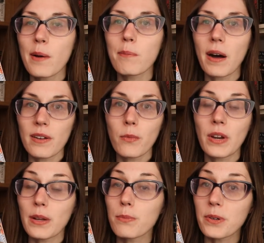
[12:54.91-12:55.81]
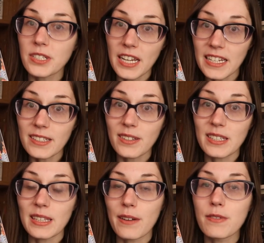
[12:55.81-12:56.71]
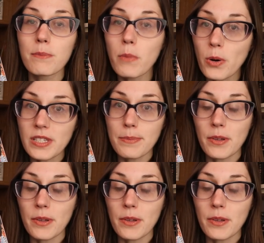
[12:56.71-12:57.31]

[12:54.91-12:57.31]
But what I particularly loved most